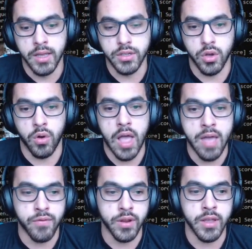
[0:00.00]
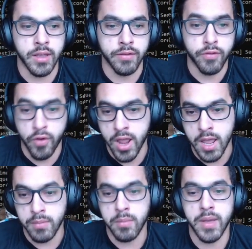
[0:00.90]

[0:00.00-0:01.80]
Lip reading: So every frame,